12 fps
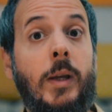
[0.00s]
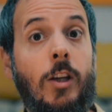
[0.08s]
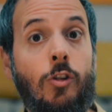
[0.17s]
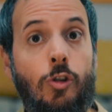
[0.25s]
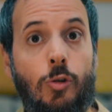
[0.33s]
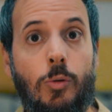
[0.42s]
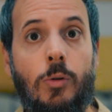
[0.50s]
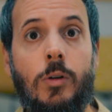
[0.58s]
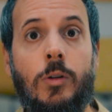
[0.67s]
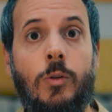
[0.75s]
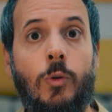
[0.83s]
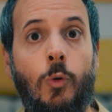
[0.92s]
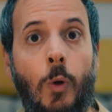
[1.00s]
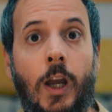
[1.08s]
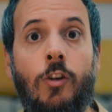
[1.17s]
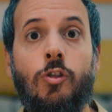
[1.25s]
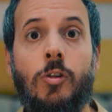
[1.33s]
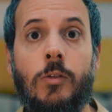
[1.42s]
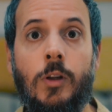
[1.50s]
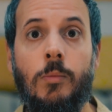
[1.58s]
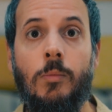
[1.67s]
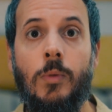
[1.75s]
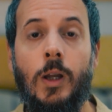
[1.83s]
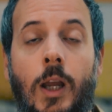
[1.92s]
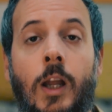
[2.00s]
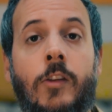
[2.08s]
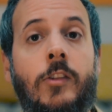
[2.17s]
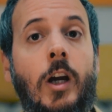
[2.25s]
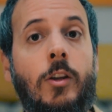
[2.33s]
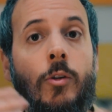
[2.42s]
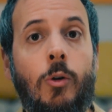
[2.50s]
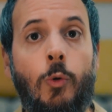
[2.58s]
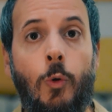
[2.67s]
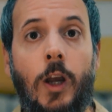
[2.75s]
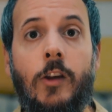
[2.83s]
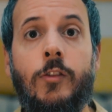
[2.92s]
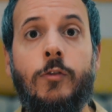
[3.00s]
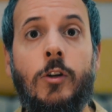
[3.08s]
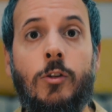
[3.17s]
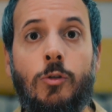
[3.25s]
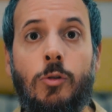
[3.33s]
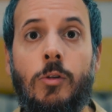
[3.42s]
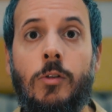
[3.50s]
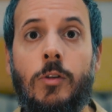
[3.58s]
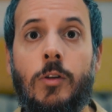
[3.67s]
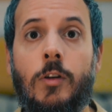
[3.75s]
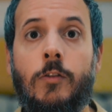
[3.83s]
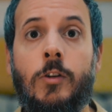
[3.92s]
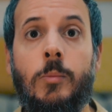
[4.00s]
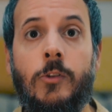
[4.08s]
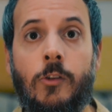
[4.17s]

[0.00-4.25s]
be sure to question them and start your quest for truth from